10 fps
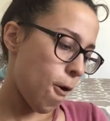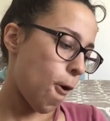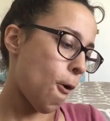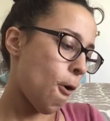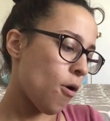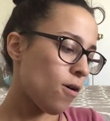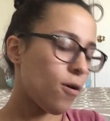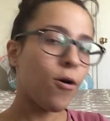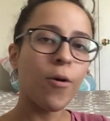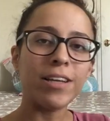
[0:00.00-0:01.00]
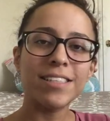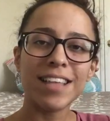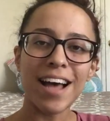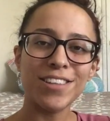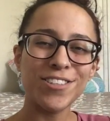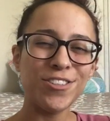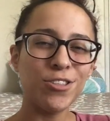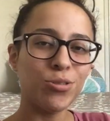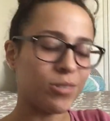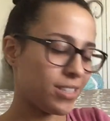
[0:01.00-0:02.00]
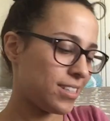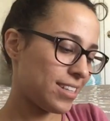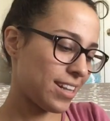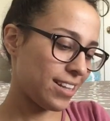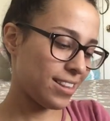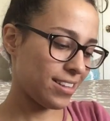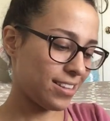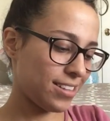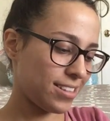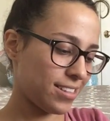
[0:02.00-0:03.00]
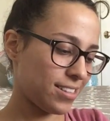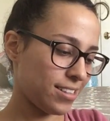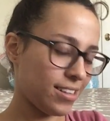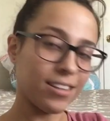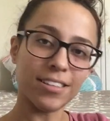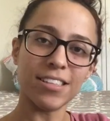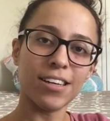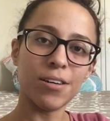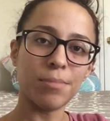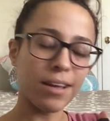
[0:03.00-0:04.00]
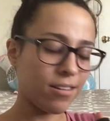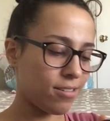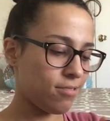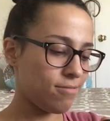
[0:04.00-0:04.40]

Oh, I just had to twist it like this and it doesn't come out.